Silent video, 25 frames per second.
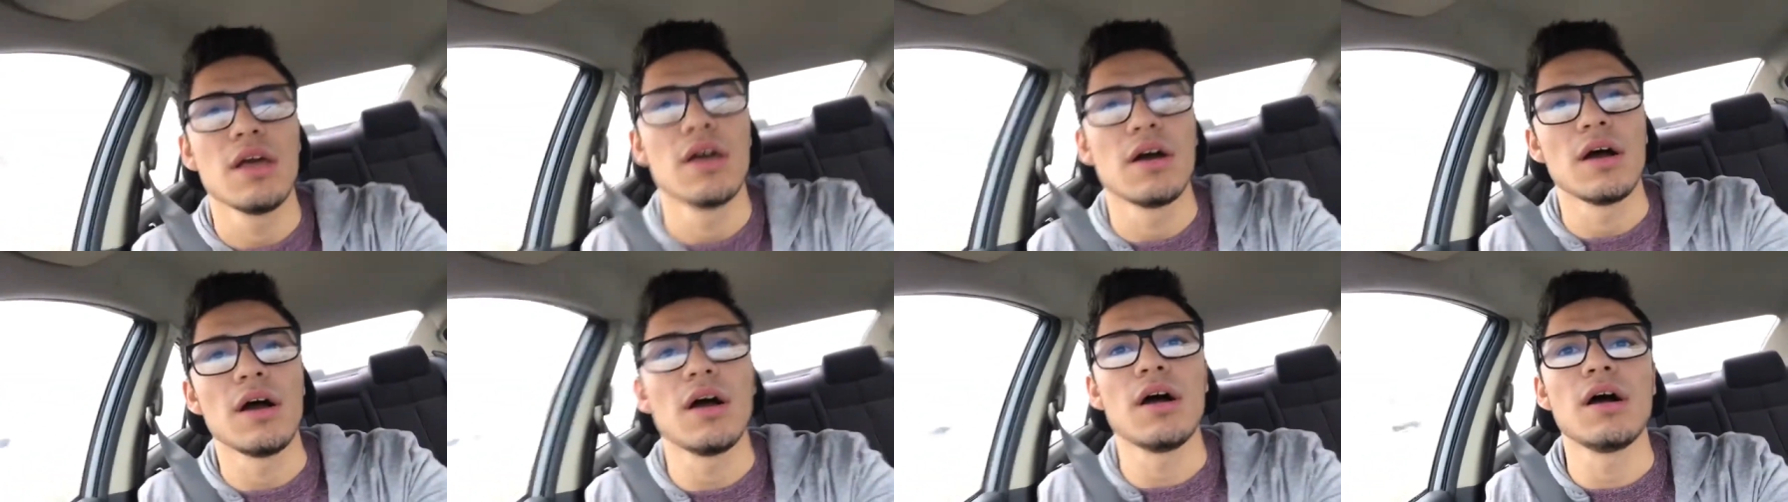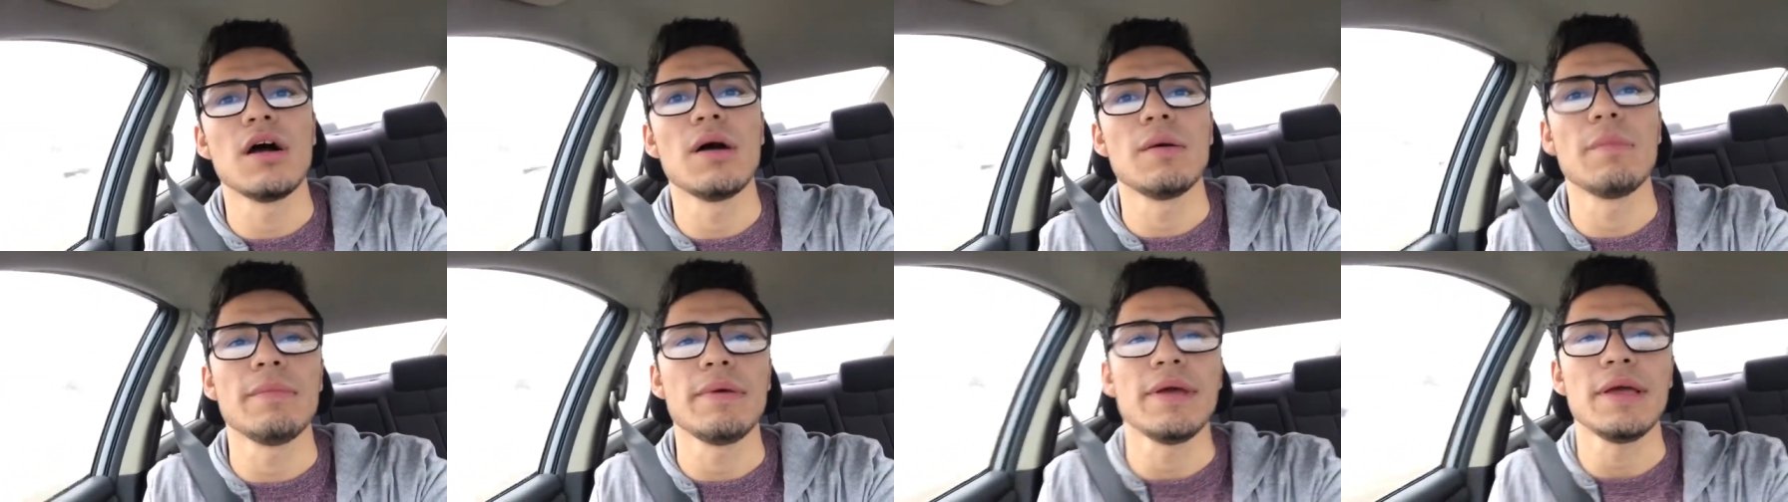
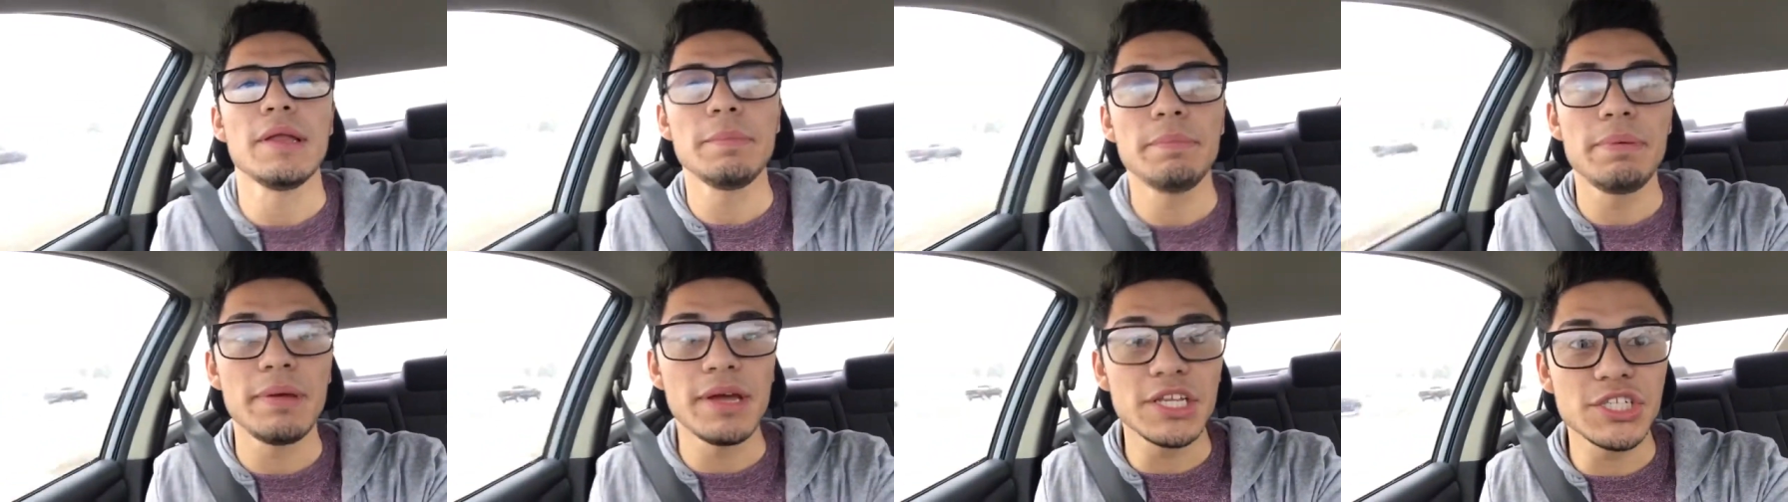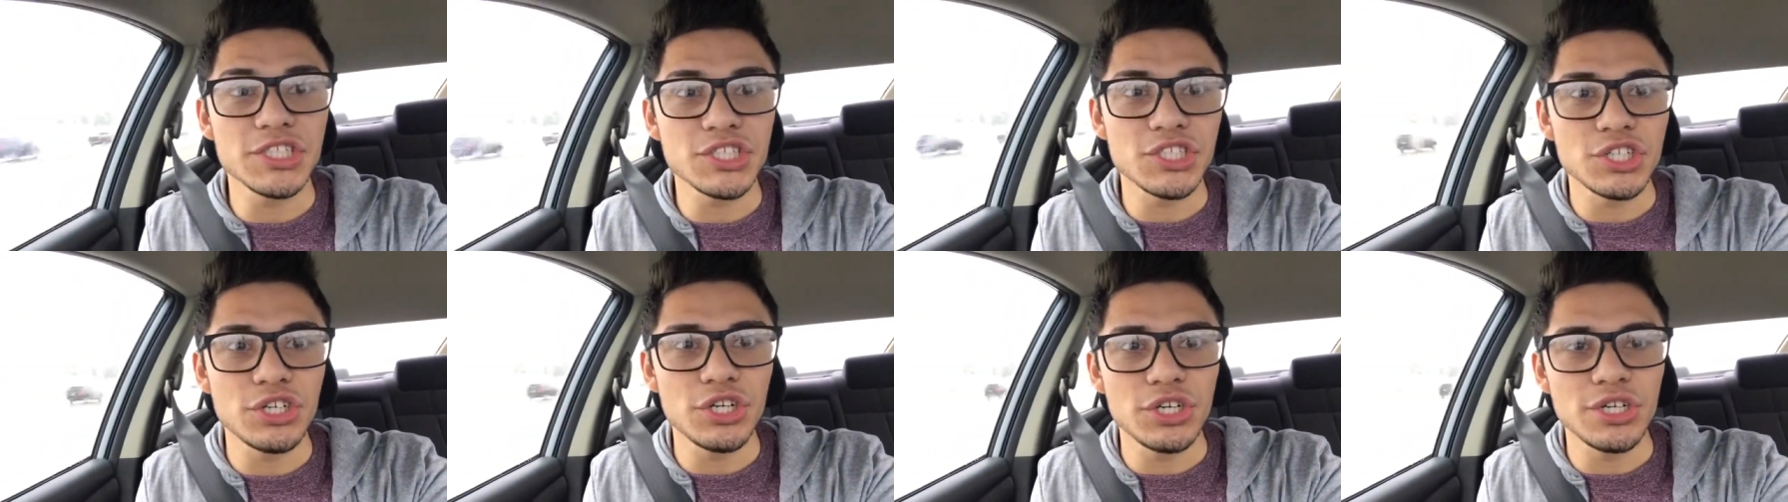Um, in
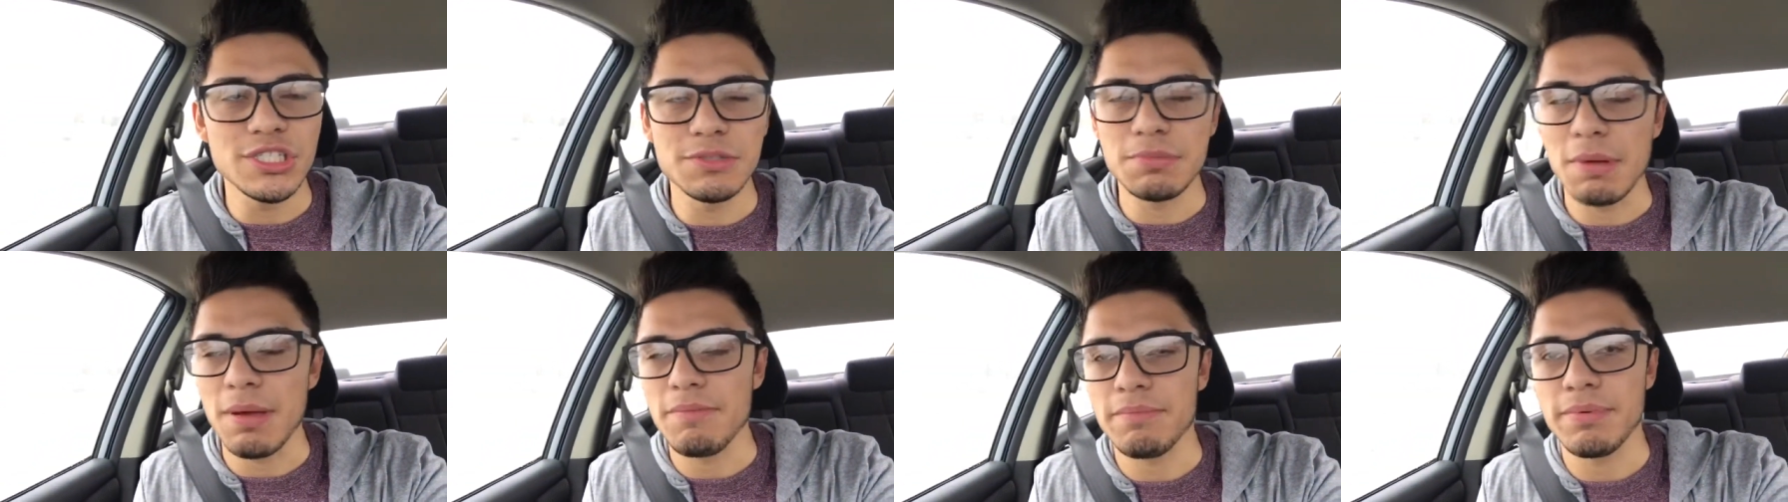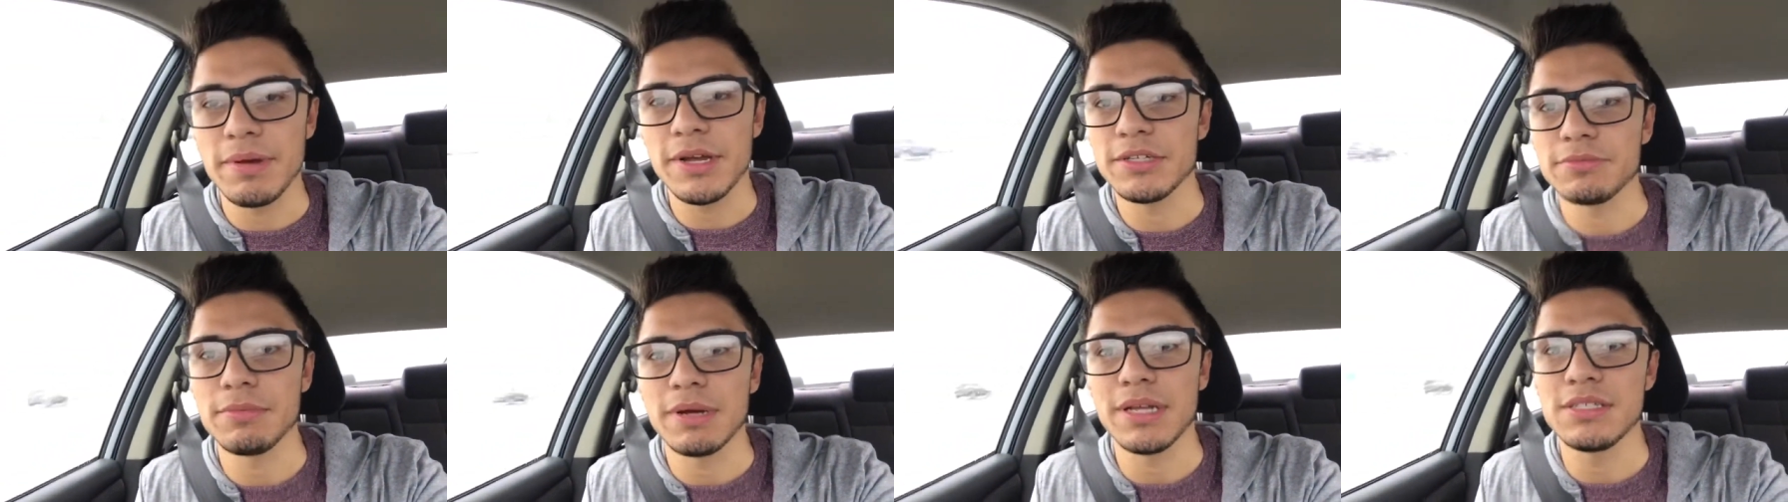pictures, my,
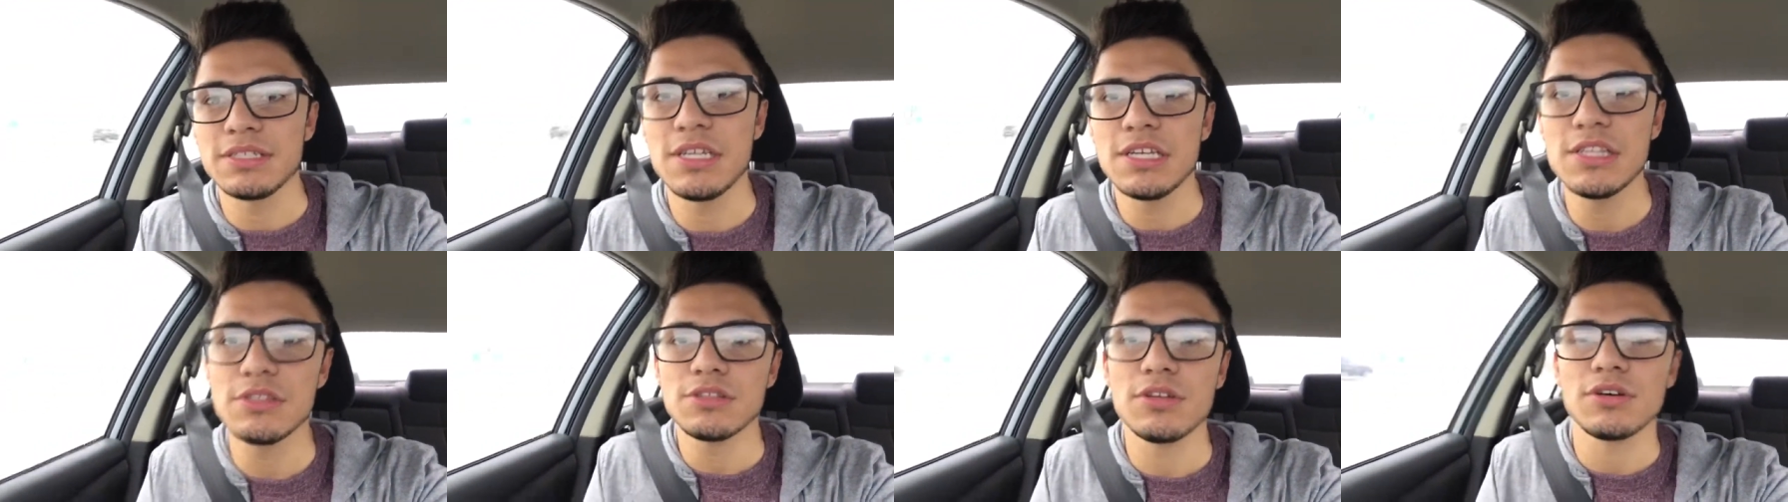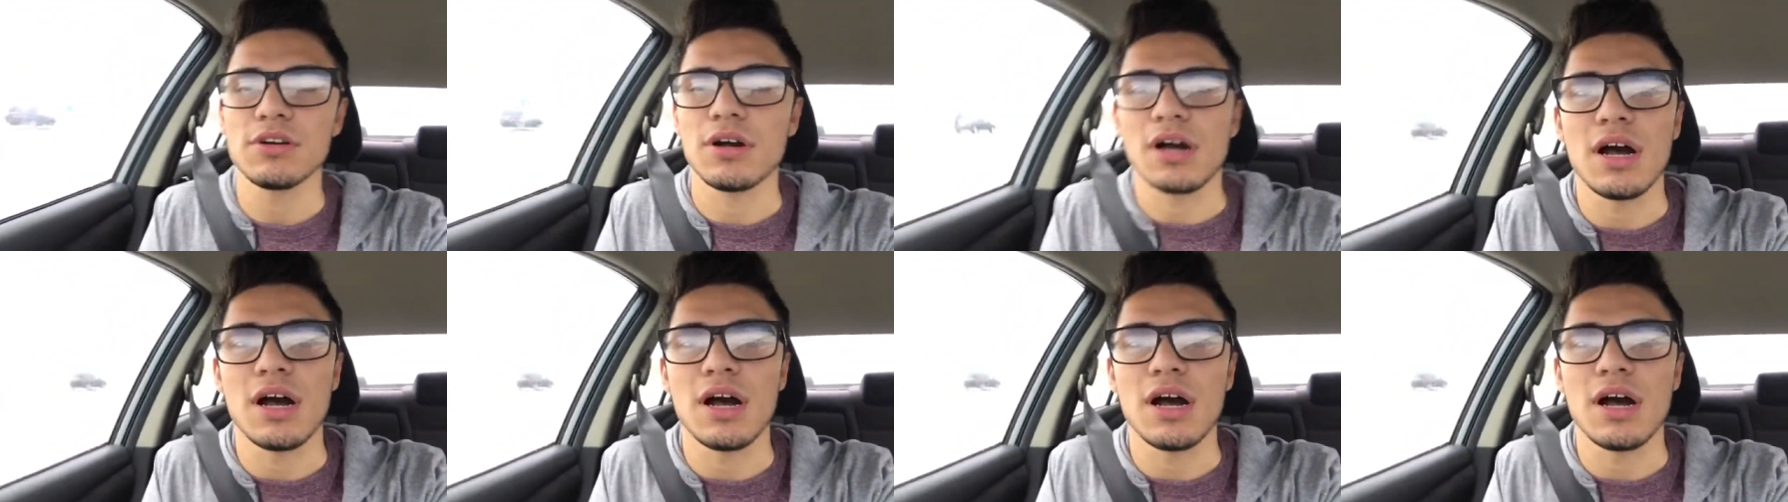my teeth look